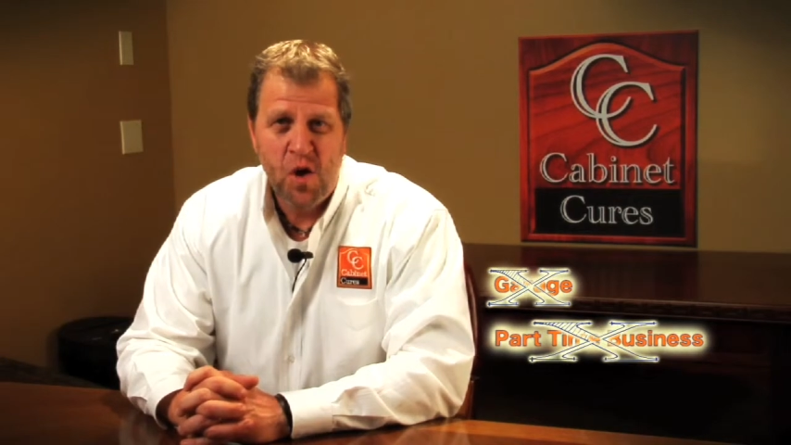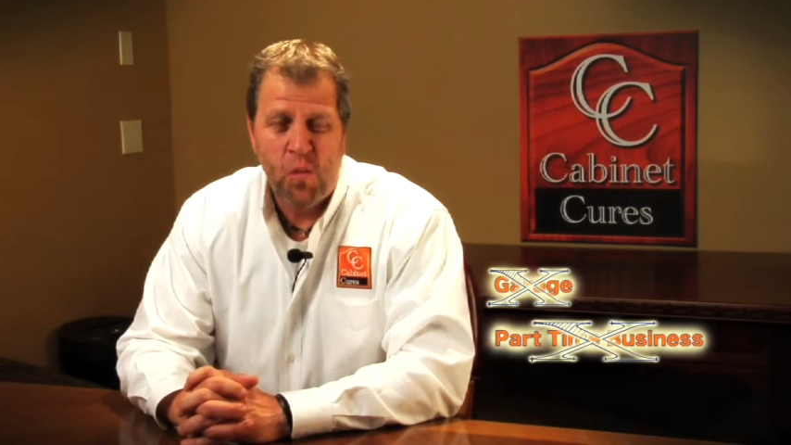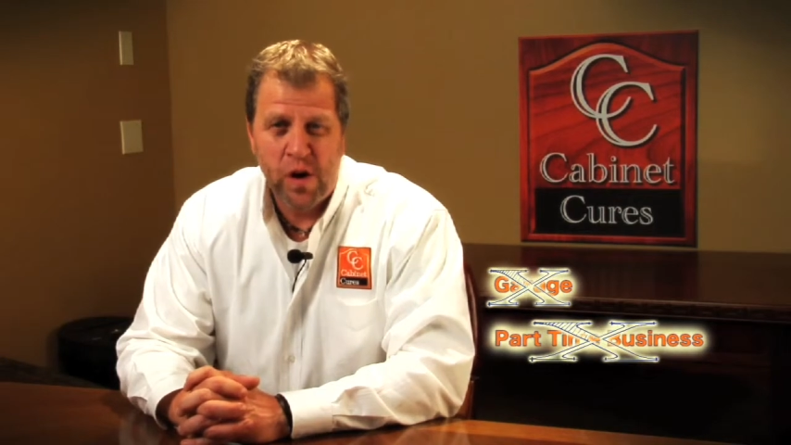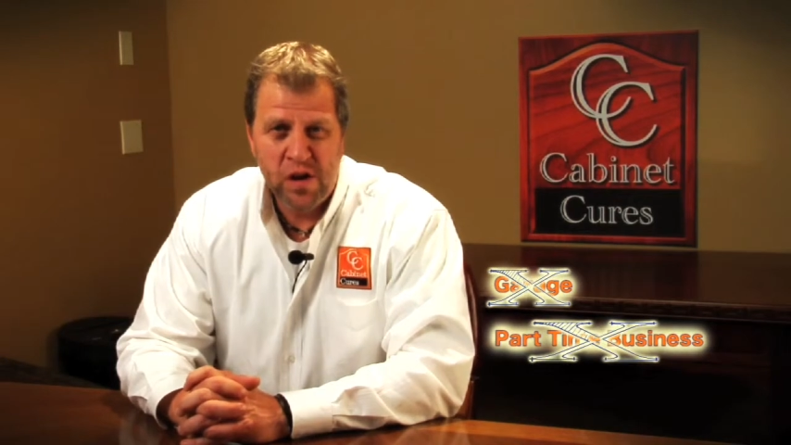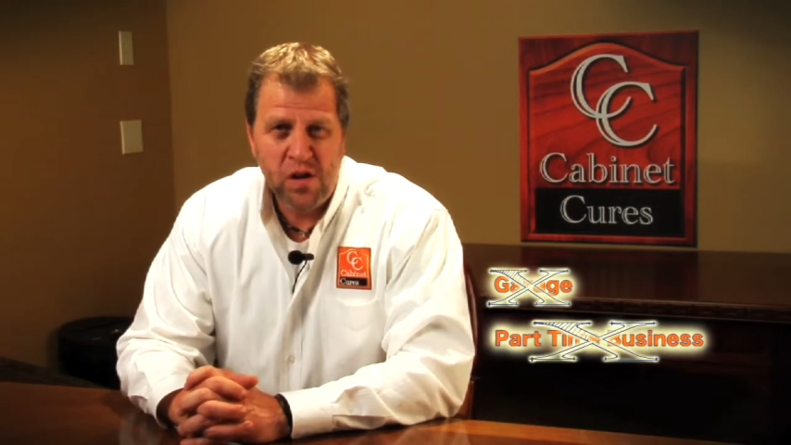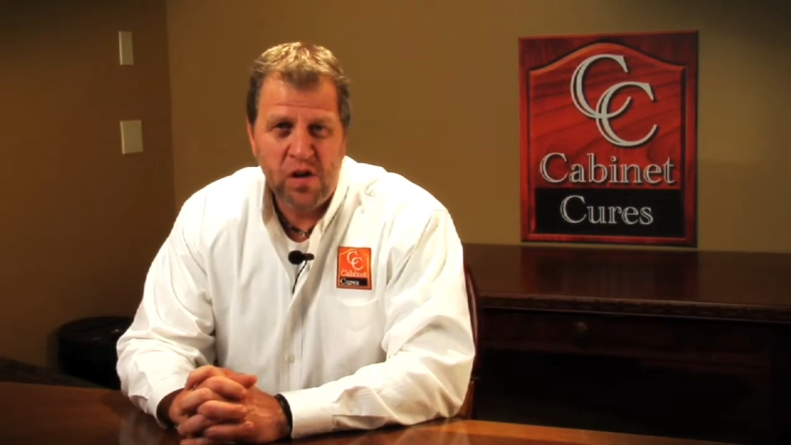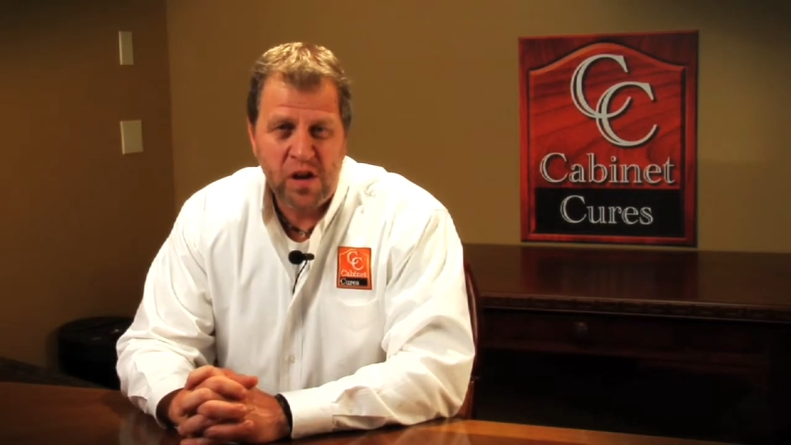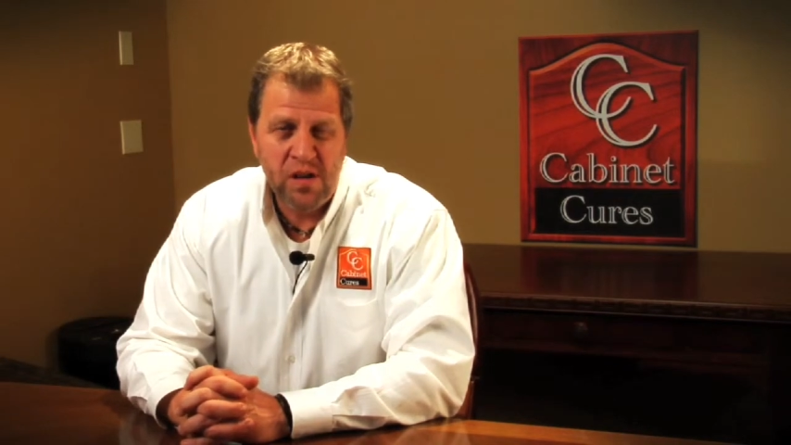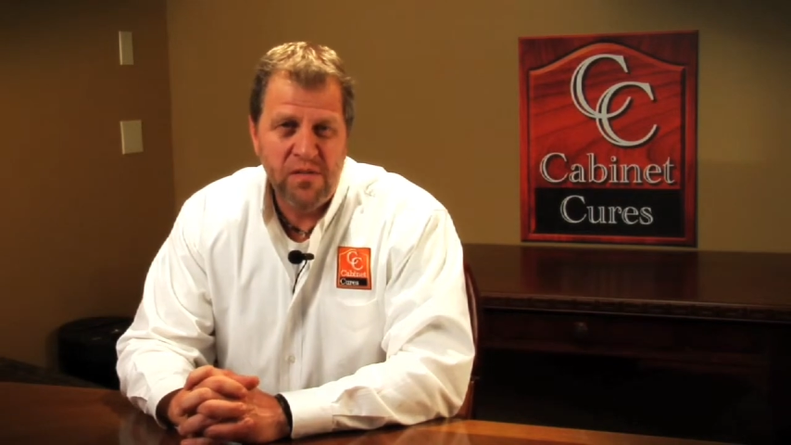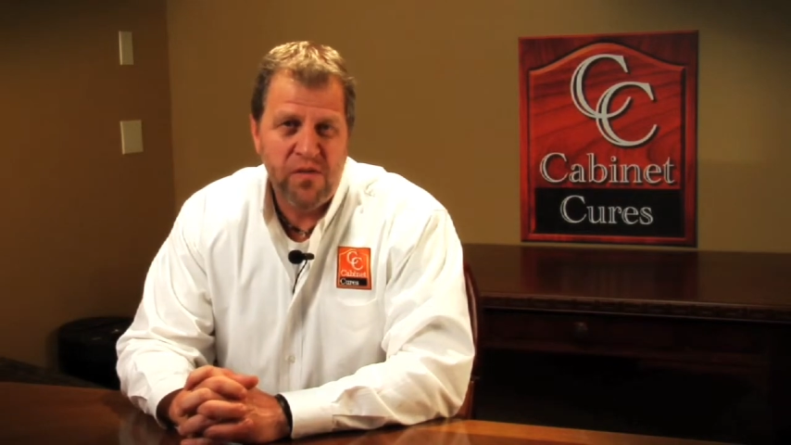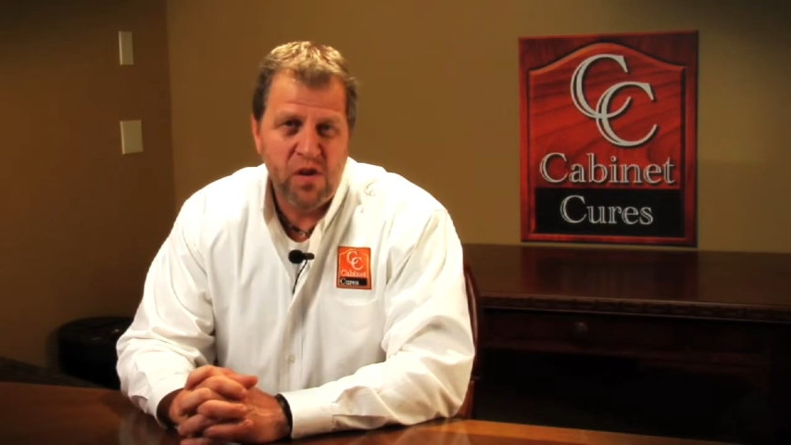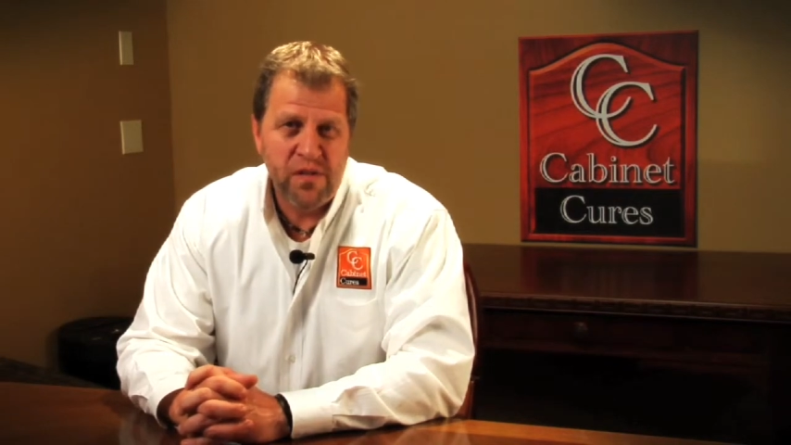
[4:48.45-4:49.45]
We're
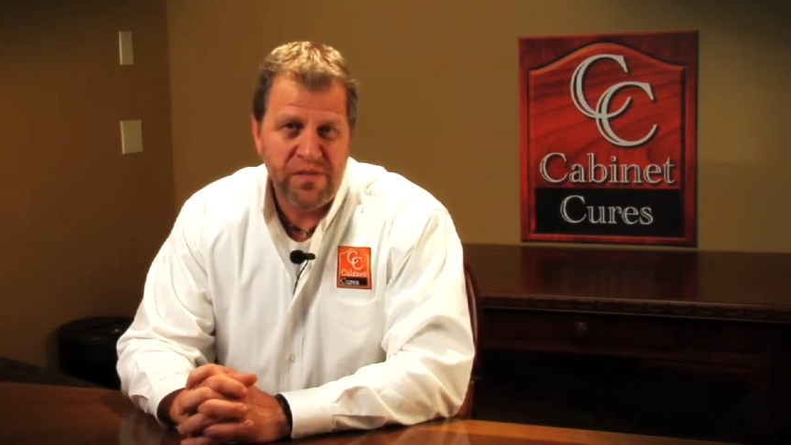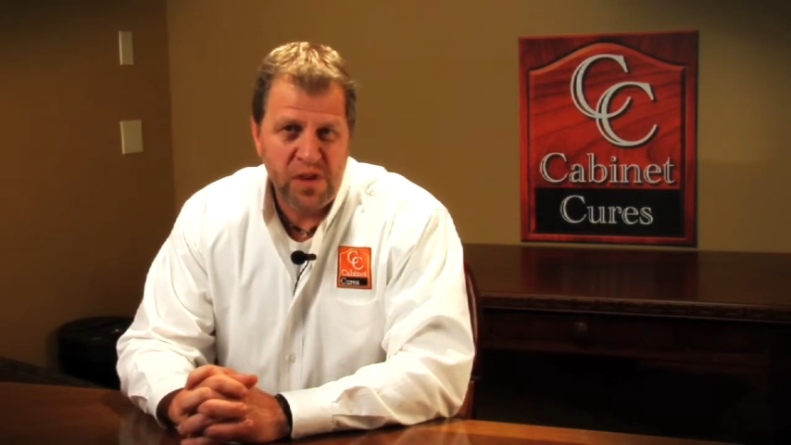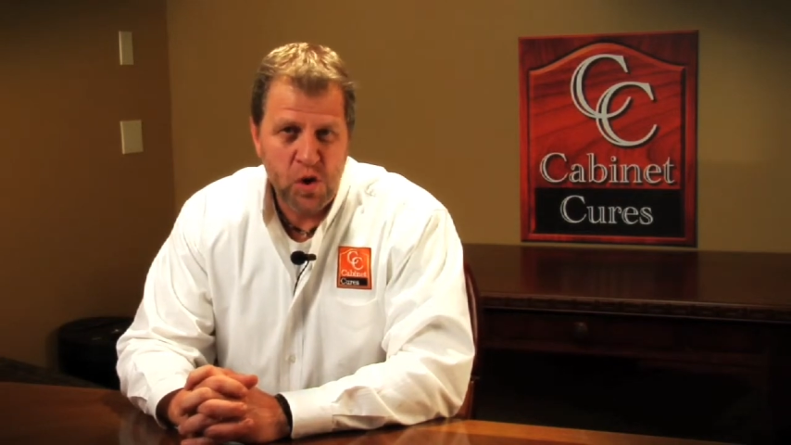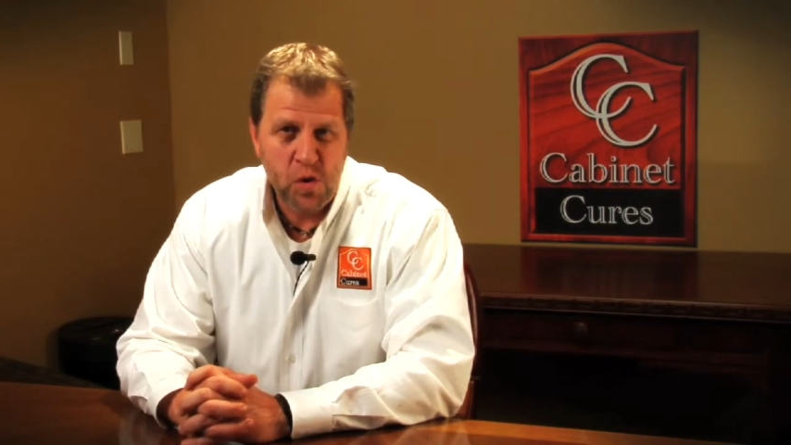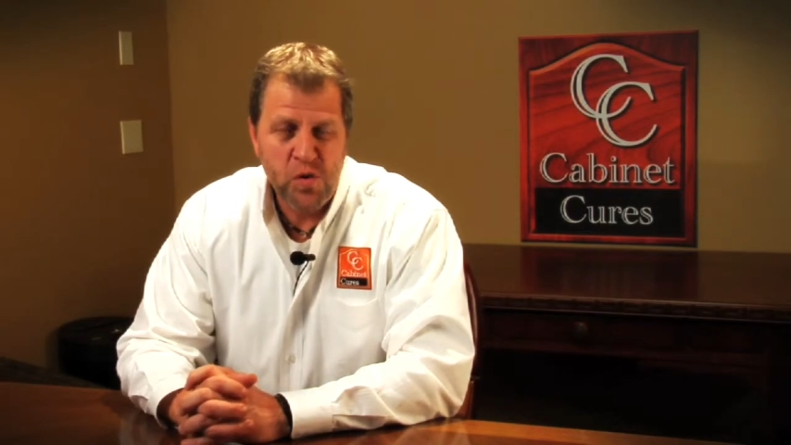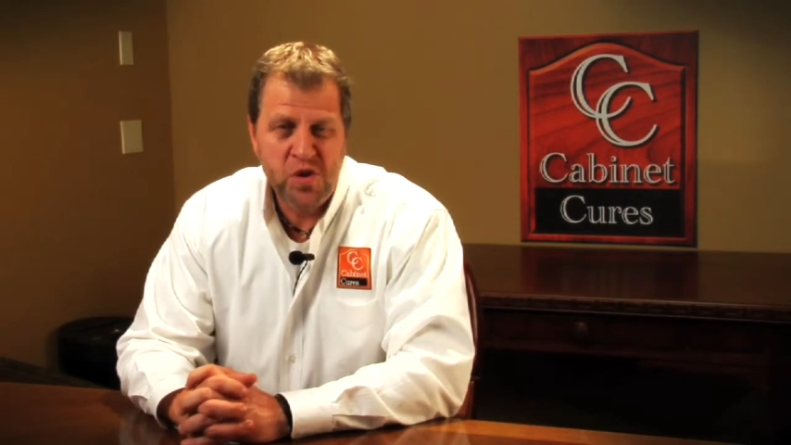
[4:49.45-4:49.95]
looking for a few